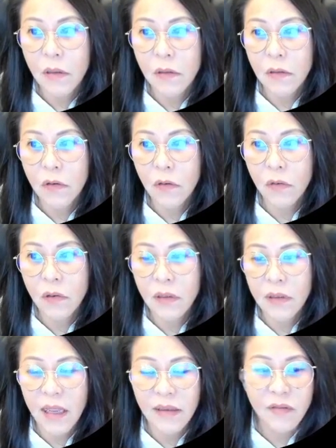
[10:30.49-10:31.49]
so the
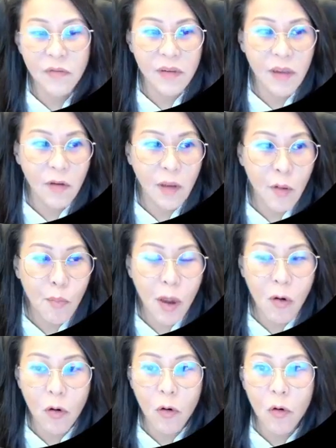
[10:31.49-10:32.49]
test result came
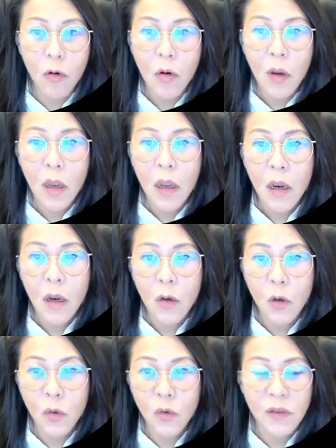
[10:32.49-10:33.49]
out
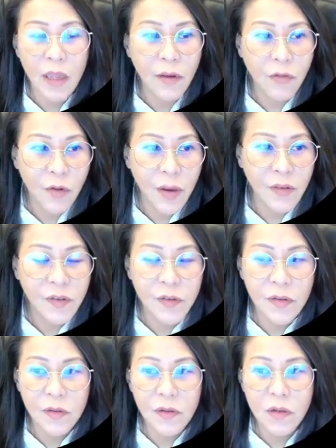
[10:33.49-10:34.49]
lose 10 trades